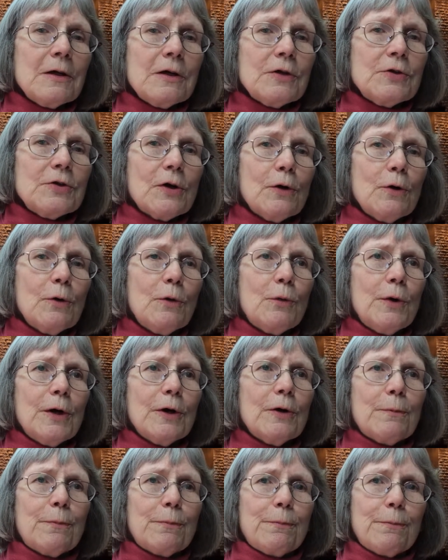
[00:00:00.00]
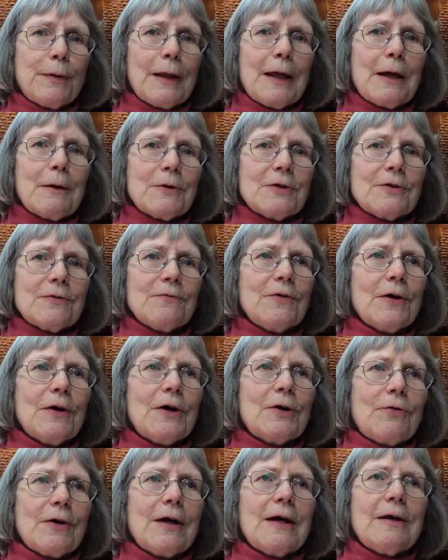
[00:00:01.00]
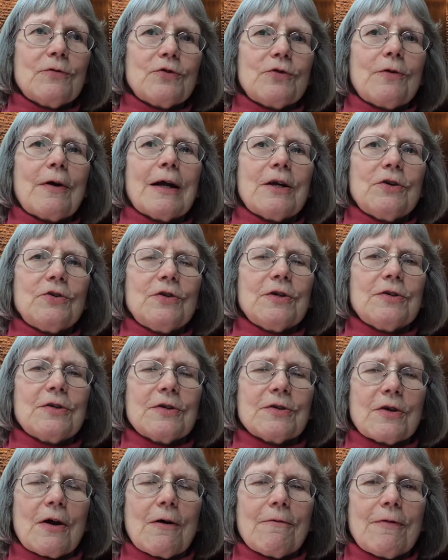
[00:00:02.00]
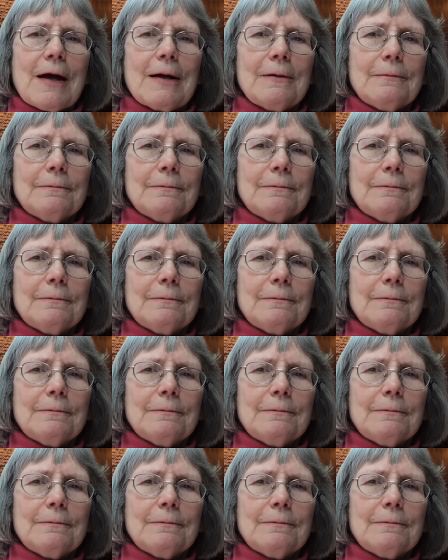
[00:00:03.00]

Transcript: So we're playing with some very creative strategies to solve that.